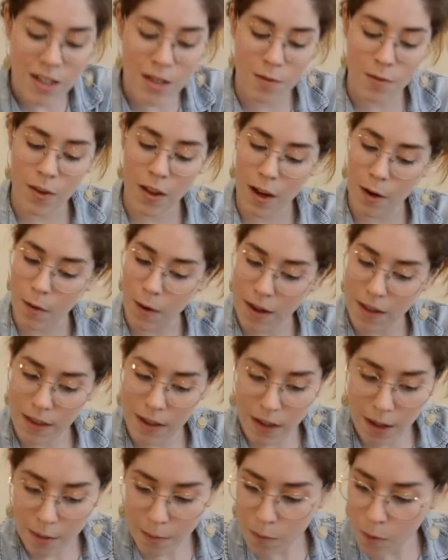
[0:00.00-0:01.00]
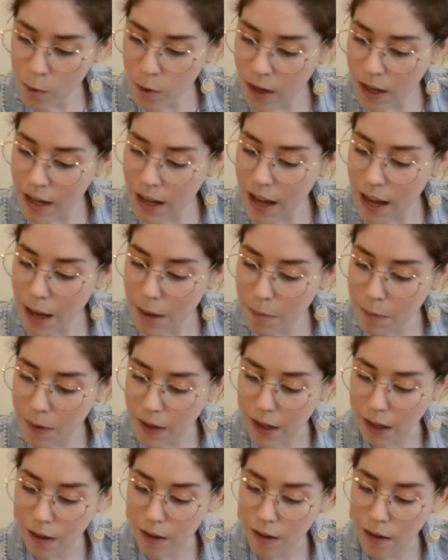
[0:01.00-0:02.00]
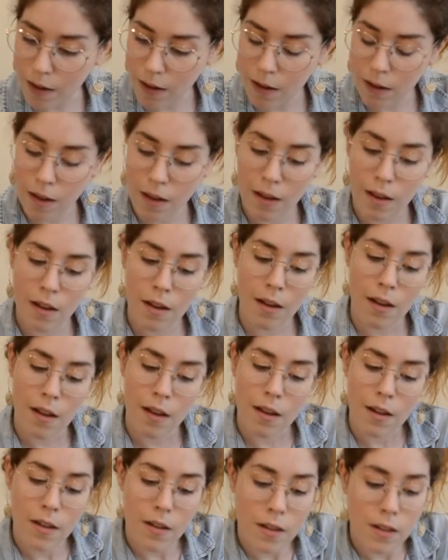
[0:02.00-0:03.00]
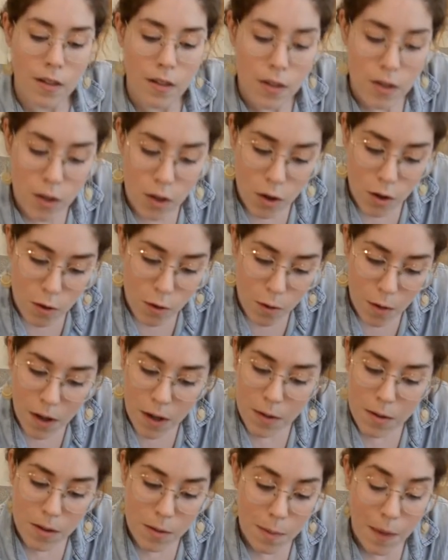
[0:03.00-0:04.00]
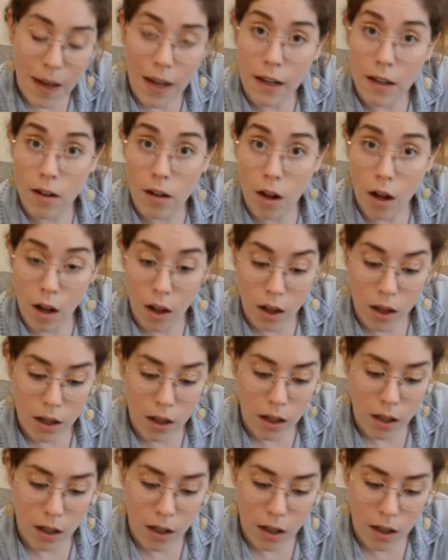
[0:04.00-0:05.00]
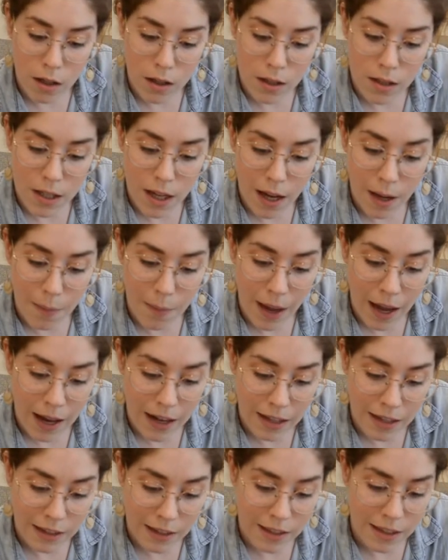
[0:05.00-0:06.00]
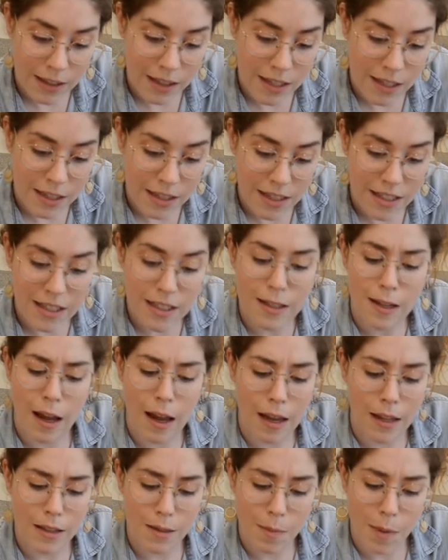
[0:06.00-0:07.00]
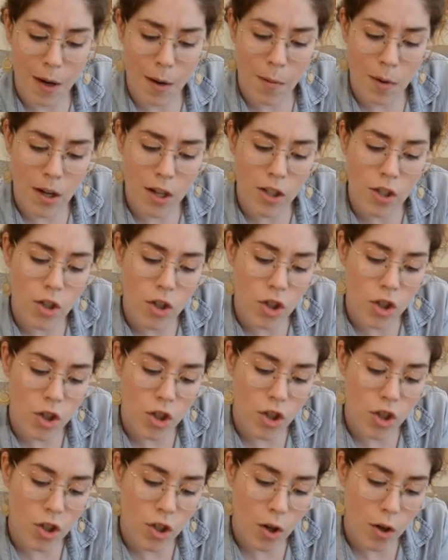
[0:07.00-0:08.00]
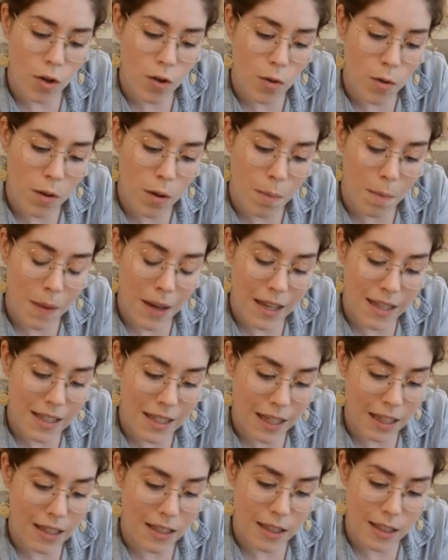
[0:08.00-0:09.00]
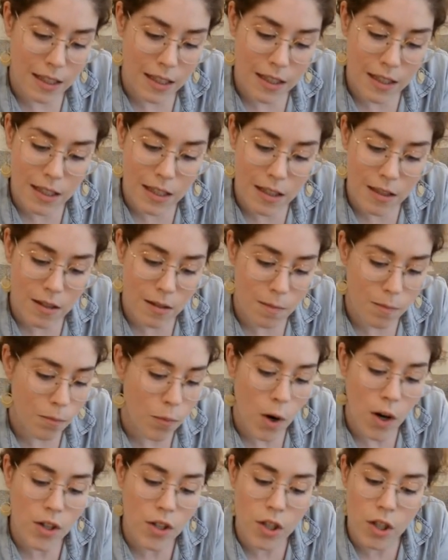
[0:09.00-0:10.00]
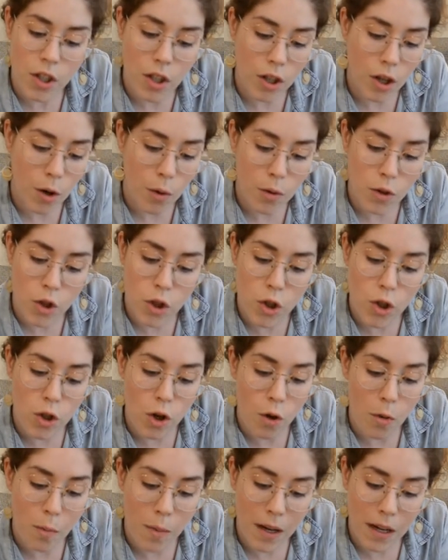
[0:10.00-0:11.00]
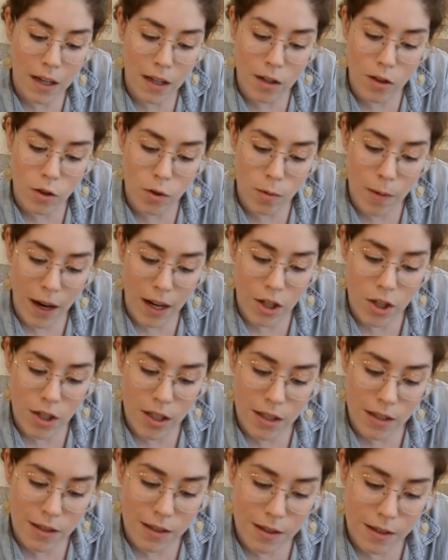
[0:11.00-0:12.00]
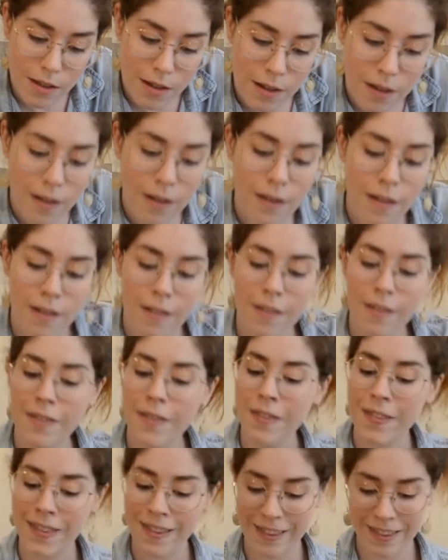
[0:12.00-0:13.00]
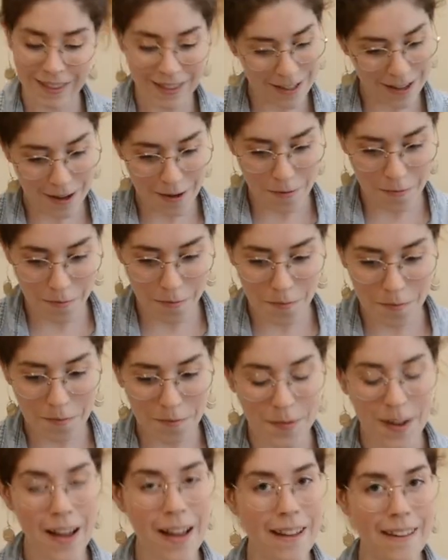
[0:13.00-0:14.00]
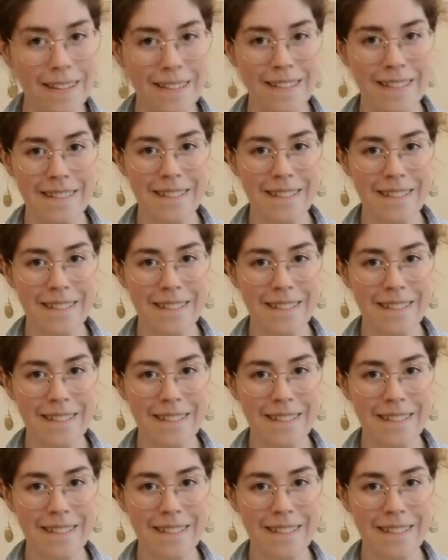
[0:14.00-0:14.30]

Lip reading: this flower, I think I'm pretty happy. So you could spend a long time adding to these designs, but I wanted to just show you the basics because this project could go in so many directions. But